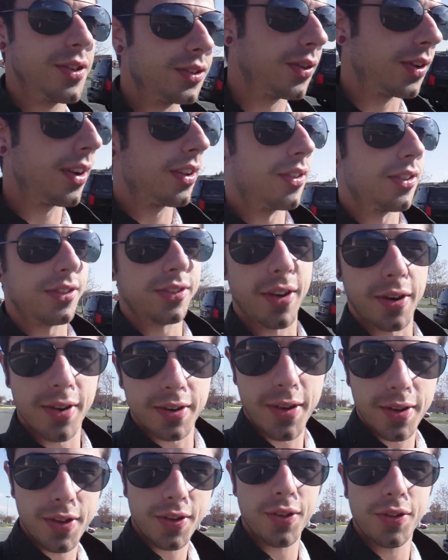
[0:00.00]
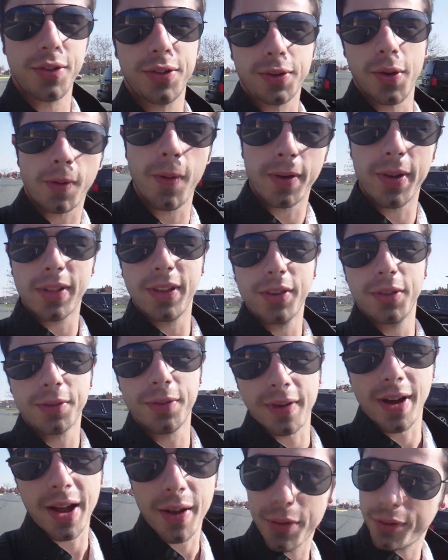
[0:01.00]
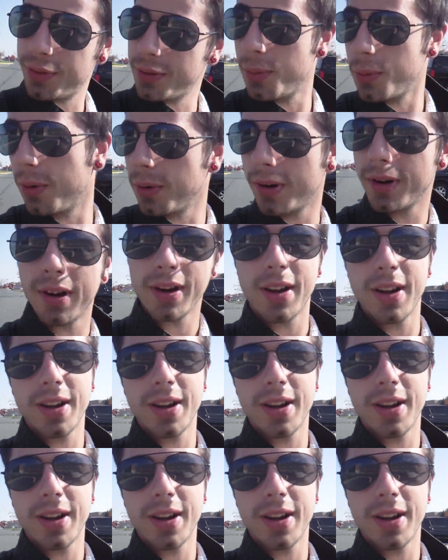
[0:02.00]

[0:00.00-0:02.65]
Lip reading: so I can start storing these files somewhere